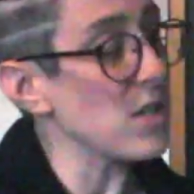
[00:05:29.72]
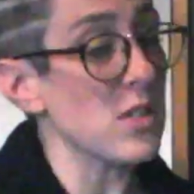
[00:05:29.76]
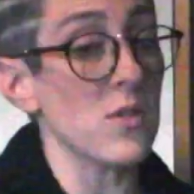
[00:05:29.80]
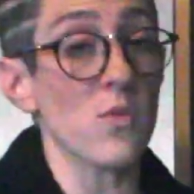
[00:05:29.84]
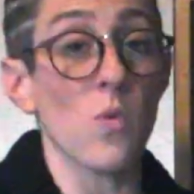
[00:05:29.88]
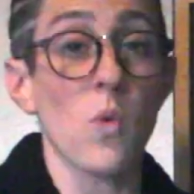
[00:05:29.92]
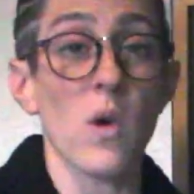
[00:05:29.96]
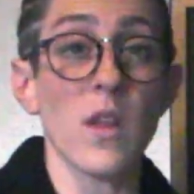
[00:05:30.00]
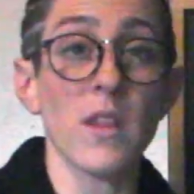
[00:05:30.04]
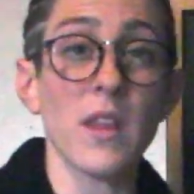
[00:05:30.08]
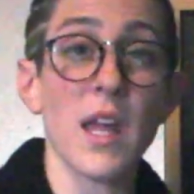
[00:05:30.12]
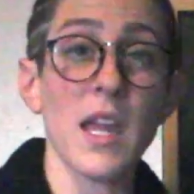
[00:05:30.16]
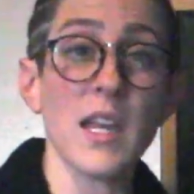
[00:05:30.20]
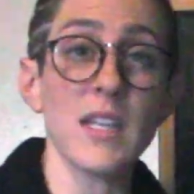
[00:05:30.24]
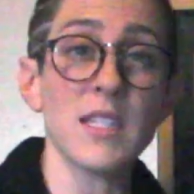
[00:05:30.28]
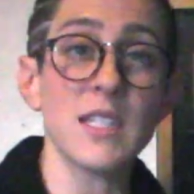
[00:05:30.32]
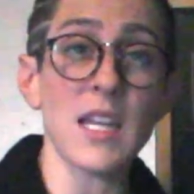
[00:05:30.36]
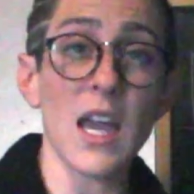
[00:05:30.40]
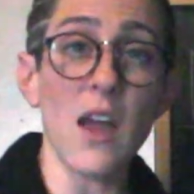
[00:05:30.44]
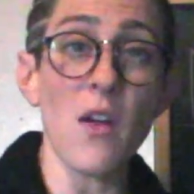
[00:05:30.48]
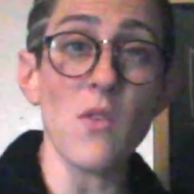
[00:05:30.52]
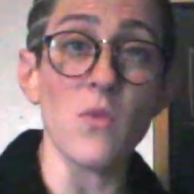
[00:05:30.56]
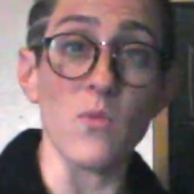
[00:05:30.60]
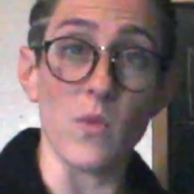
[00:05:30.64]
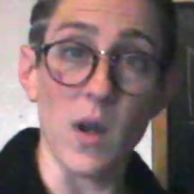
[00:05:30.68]
just one line
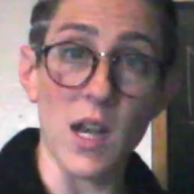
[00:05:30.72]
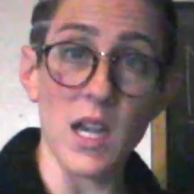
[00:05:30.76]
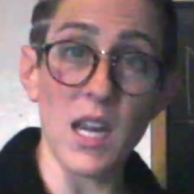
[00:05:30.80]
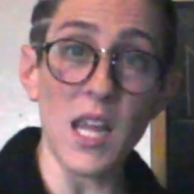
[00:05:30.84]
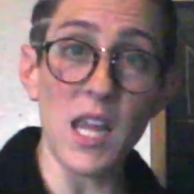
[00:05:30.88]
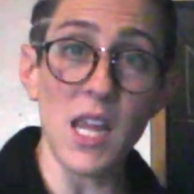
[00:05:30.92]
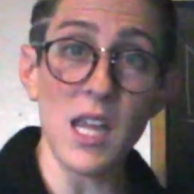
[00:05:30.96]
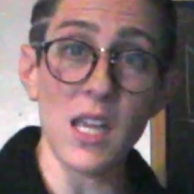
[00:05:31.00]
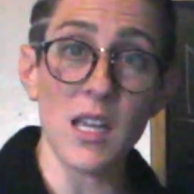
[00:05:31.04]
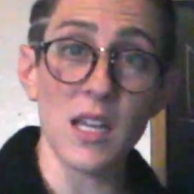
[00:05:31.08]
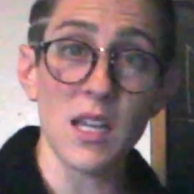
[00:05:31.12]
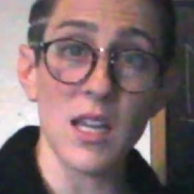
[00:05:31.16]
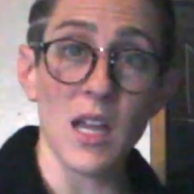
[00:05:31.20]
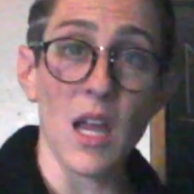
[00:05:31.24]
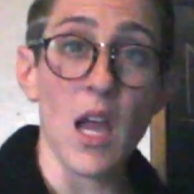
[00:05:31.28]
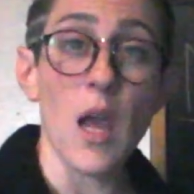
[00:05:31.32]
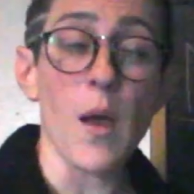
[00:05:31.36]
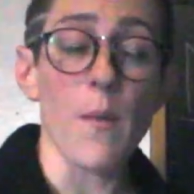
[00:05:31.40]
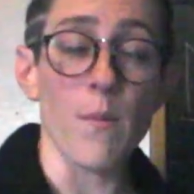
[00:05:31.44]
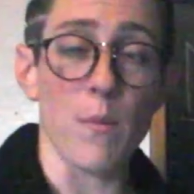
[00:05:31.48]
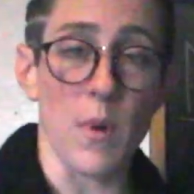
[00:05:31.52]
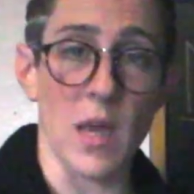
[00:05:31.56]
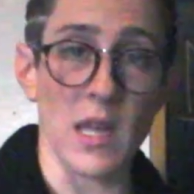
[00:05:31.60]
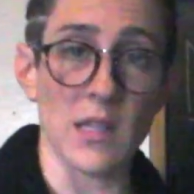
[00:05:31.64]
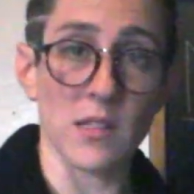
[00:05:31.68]
down. Ready?
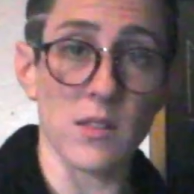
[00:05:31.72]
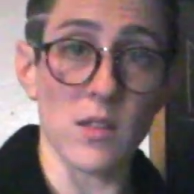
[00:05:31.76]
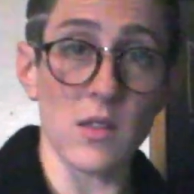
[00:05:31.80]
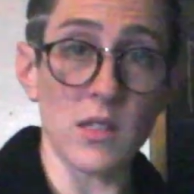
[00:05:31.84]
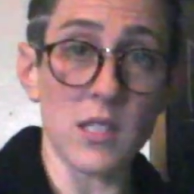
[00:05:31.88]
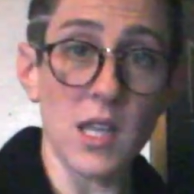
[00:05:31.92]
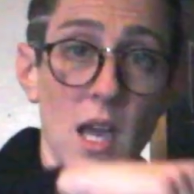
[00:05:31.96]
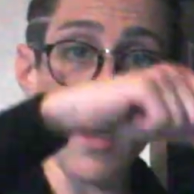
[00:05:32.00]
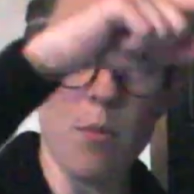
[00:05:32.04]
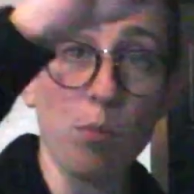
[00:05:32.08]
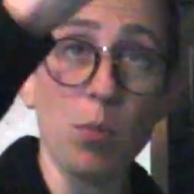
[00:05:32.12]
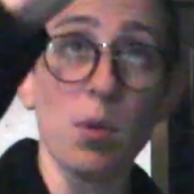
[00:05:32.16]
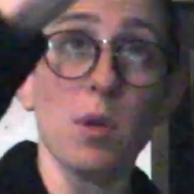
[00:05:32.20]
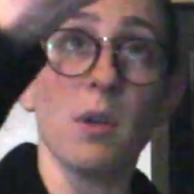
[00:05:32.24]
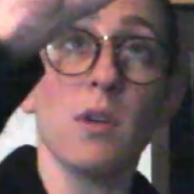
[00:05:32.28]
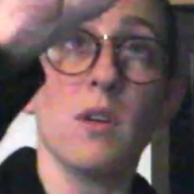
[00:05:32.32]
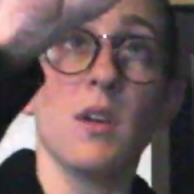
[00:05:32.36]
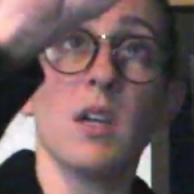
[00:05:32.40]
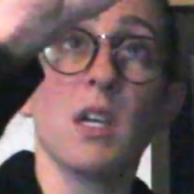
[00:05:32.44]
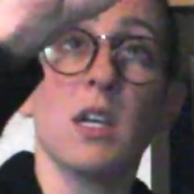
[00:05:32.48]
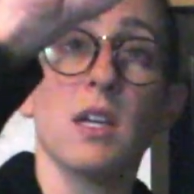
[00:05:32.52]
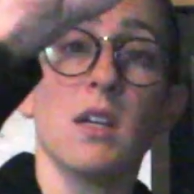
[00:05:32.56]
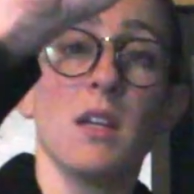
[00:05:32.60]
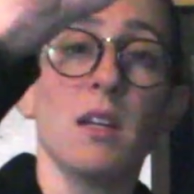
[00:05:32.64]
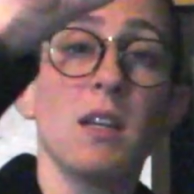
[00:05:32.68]
Pencils up.
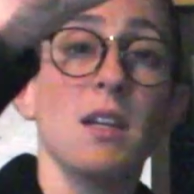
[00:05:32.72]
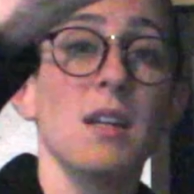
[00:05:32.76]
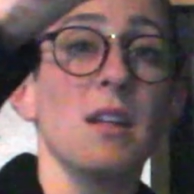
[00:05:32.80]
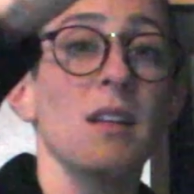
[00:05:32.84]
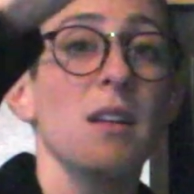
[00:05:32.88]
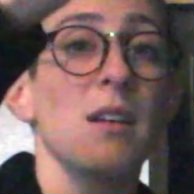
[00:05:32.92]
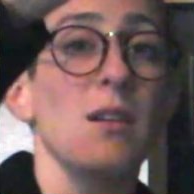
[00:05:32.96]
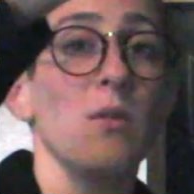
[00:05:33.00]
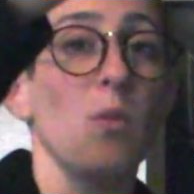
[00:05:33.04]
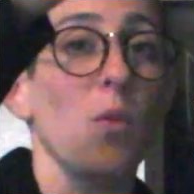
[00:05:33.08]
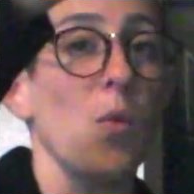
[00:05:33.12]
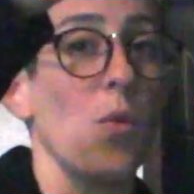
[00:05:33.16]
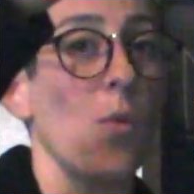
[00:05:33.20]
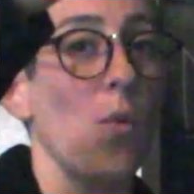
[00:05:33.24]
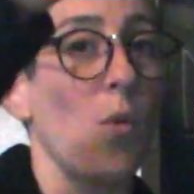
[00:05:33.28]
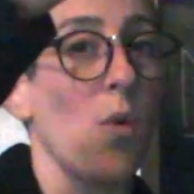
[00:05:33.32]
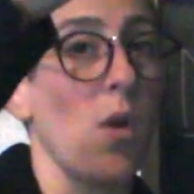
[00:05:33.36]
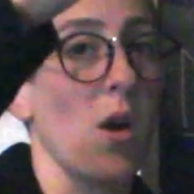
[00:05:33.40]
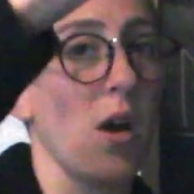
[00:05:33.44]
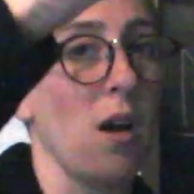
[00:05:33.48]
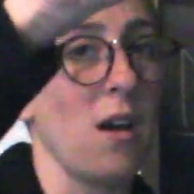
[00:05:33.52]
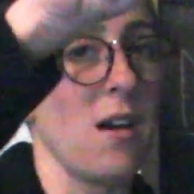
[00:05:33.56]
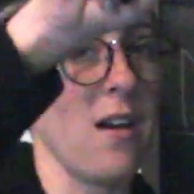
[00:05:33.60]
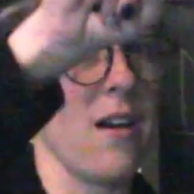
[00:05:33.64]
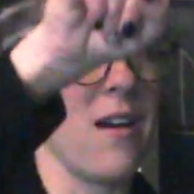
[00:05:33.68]

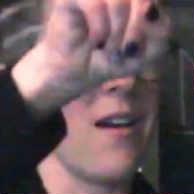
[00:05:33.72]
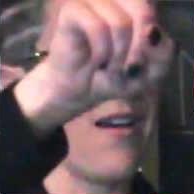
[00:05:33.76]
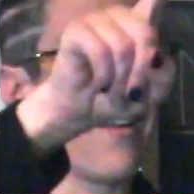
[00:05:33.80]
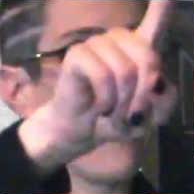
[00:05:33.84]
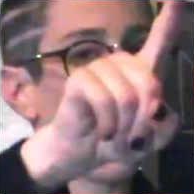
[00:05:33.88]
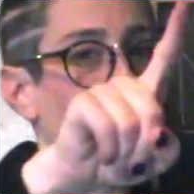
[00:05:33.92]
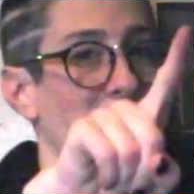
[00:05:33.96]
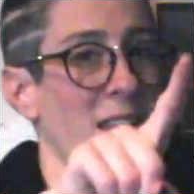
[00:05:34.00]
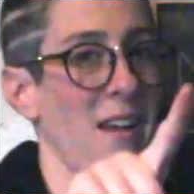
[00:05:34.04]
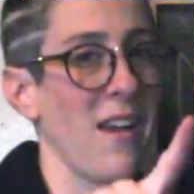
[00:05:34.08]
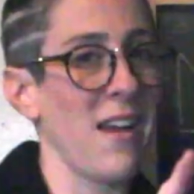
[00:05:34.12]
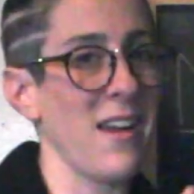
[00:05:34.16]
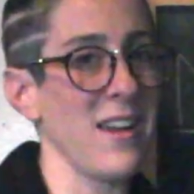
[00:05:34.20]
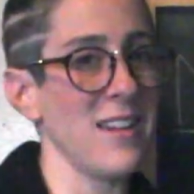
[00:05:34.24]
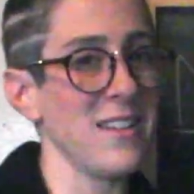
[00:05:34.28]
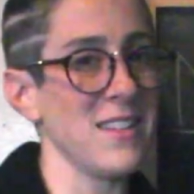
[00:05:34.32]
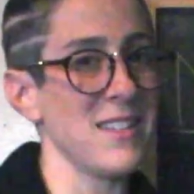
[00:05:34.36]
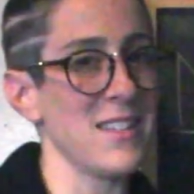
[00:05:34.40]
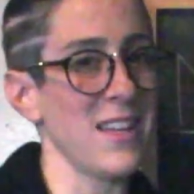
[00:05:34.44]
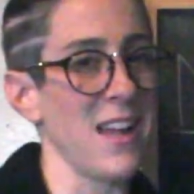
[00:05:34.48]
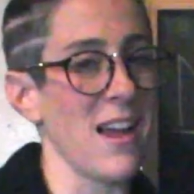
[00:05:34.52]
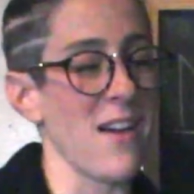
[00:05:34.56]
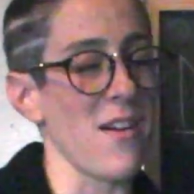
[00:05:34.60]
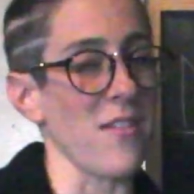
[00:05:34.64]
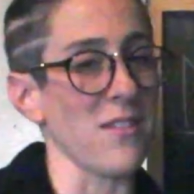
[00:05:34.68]
One
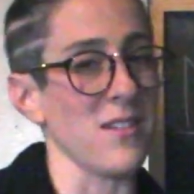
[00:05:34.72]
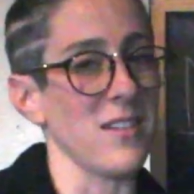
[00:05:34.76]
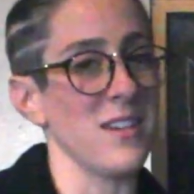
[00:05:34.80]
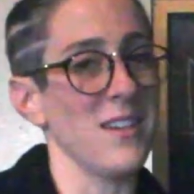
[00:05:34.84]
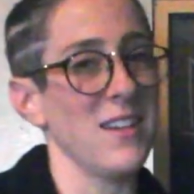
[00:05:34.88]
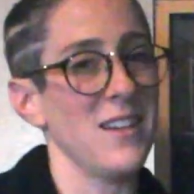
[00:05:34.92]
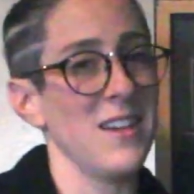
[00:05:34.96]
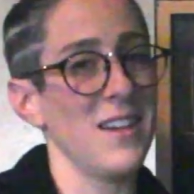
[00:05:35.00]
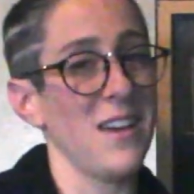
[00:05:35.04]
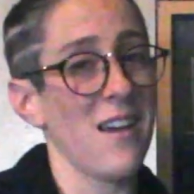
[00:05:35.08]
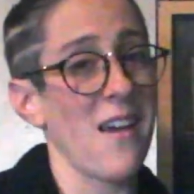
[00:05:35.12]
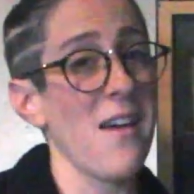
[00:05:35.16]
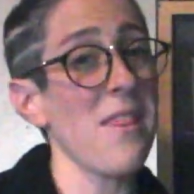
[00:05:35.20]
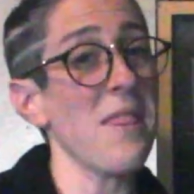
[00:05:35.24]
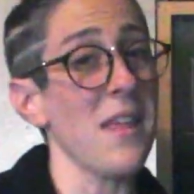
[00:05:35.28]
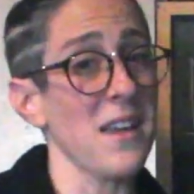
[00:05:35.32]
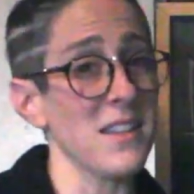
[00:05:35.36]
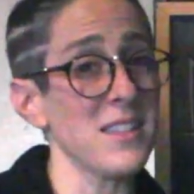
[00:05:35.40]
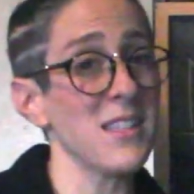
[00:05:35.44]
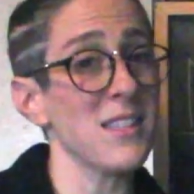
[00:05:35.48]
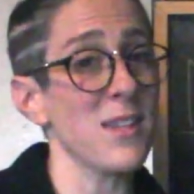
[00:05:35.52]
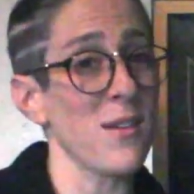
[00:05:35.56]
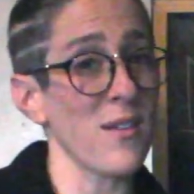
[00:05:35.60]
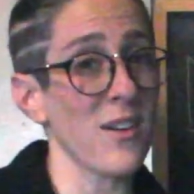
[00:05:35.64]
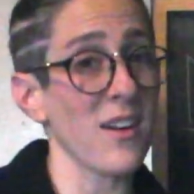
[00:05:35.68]
line down.
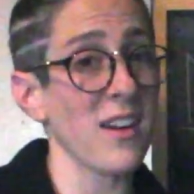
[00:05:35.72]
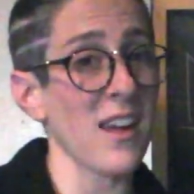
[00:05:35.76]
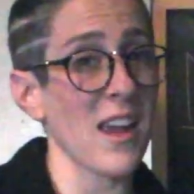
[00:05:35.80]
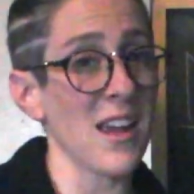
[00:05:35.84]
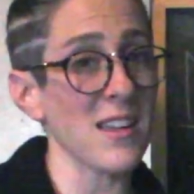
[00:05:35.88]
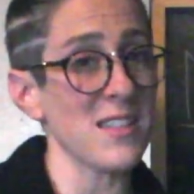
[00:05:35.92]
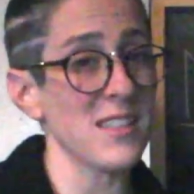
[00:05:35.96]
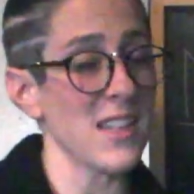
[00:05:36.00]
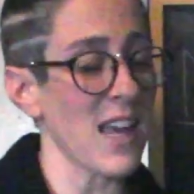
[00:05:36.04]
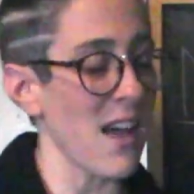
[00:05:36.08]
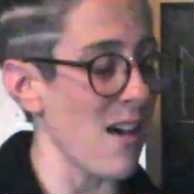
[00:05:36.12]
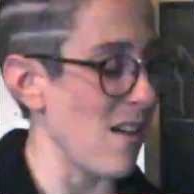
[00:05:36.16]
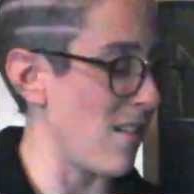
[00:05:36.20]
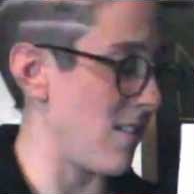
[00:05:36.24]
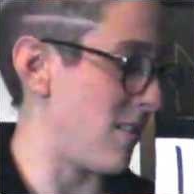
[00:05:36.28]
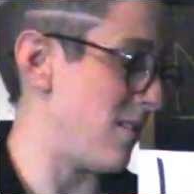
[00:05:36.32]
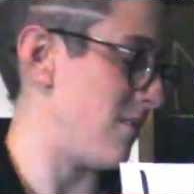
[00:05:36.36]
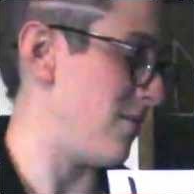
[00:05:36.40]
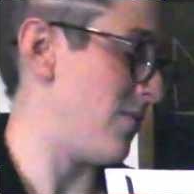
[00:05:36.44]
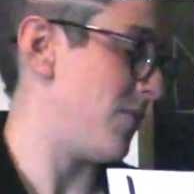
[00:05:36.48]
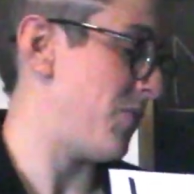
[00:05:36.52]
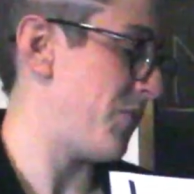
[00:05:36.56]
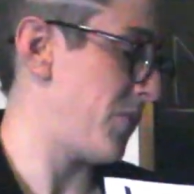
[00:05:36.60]
That's lowercase l.